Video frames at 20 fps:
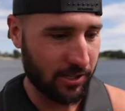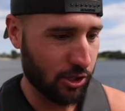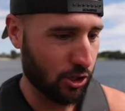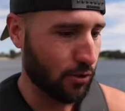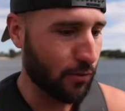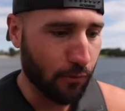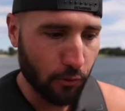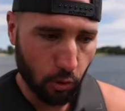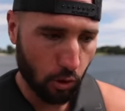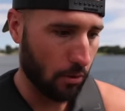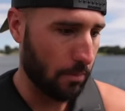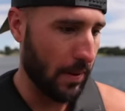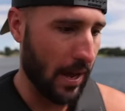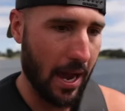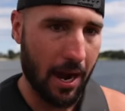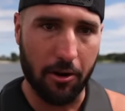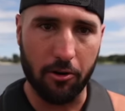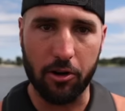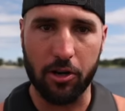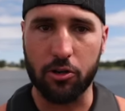Just full of
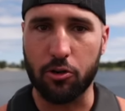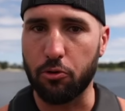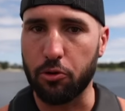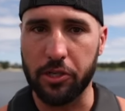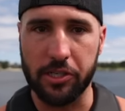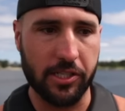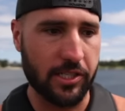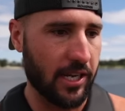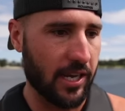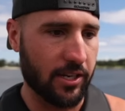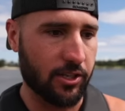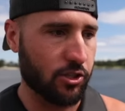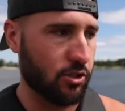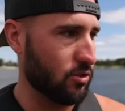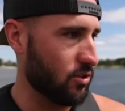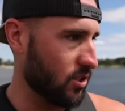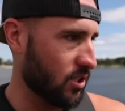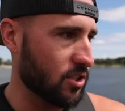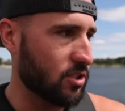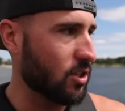power. Corey said as
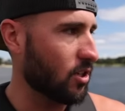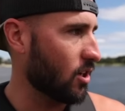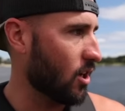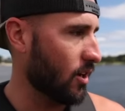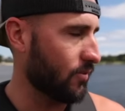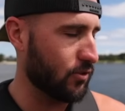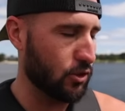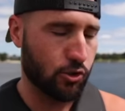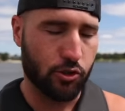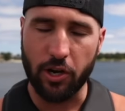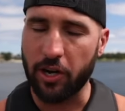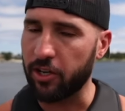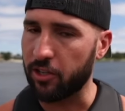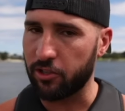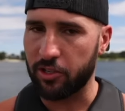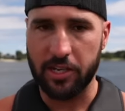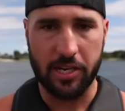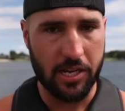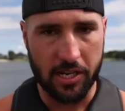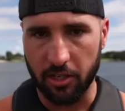soon as he took it off the
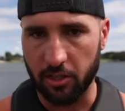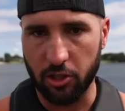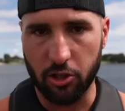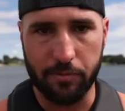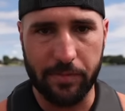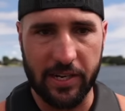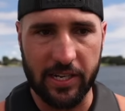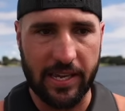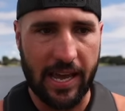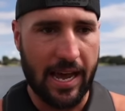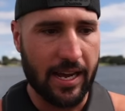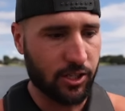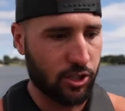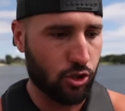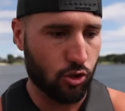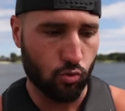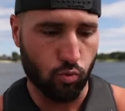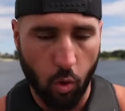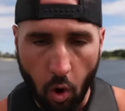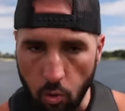trailer and hit a little bit of gas, she,
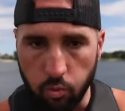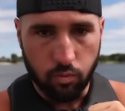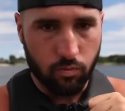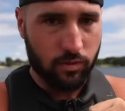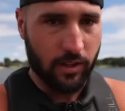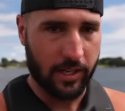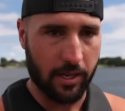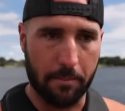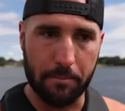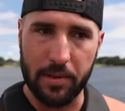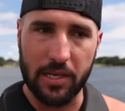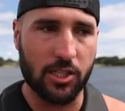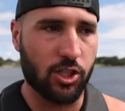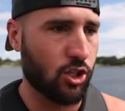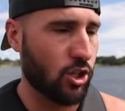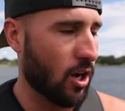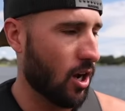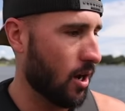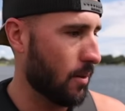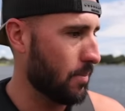boom, like a big
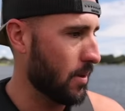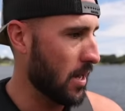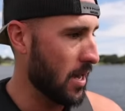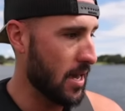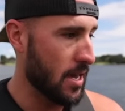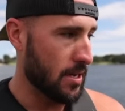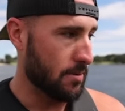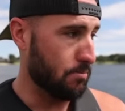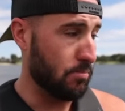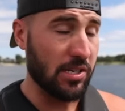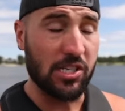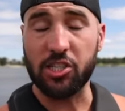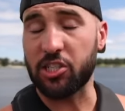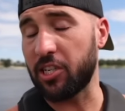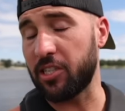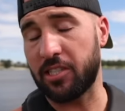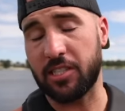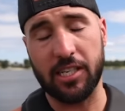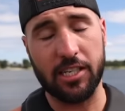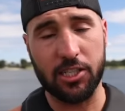jump.
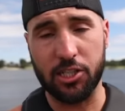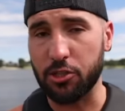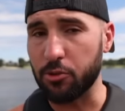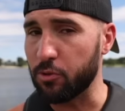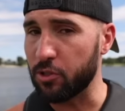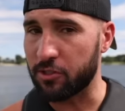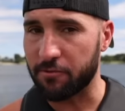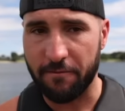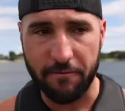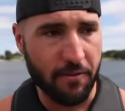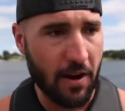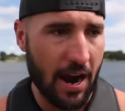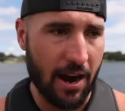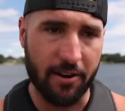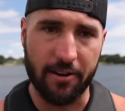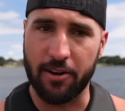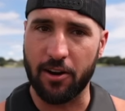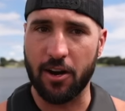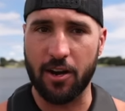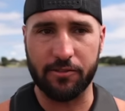BJ said she was
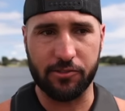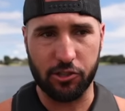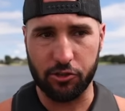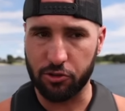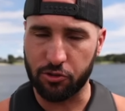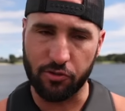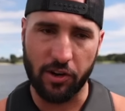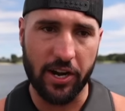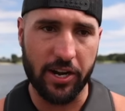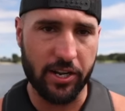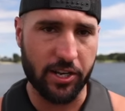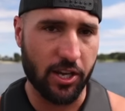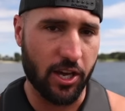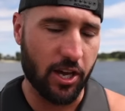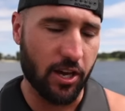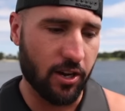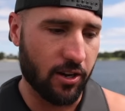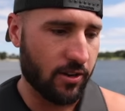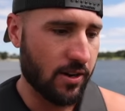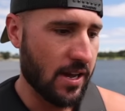firing off. She was ready to
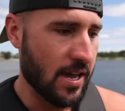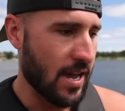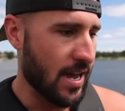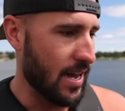go.